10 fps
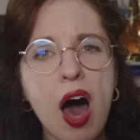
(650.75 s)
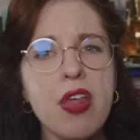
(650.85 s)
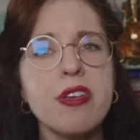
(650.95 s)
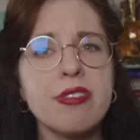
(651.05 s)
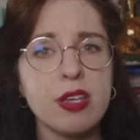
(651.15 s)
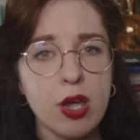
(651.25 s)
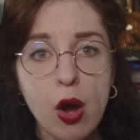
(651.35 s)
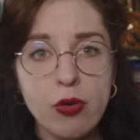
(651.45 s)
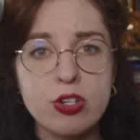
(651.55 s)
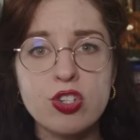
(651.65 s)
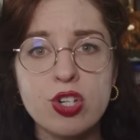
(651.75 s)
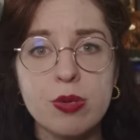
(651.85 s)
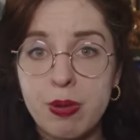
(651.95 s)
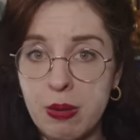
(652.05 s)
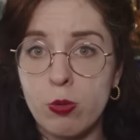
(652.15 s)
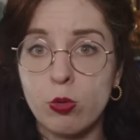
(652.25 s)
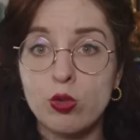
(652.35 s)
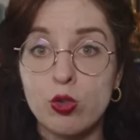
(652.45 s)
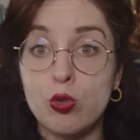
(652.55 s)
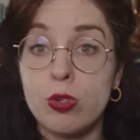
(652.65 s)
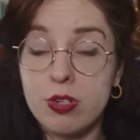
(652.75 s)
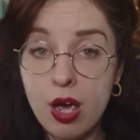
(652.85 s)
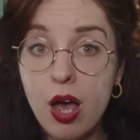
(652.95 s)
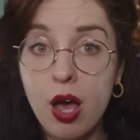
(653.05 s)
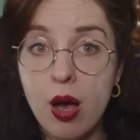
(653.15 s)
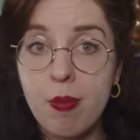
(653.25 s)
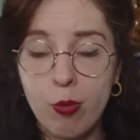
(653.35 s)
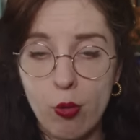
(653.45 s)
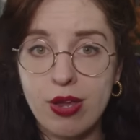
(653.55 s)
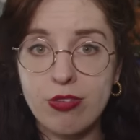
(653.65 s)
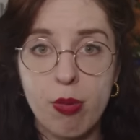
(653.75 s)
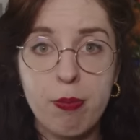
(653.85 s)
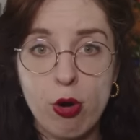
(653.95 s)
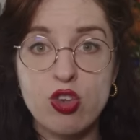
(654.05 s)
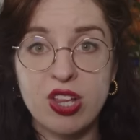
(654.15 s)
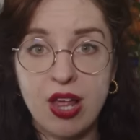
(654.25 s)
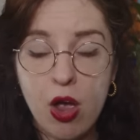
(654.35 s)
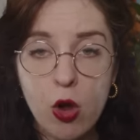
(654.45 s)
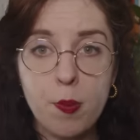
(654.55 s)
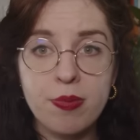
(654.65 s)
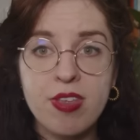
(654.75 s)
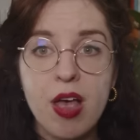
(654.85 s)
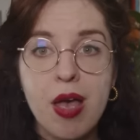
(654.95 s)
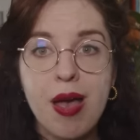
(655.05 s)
others encouraged people to deter boys from approaching their homes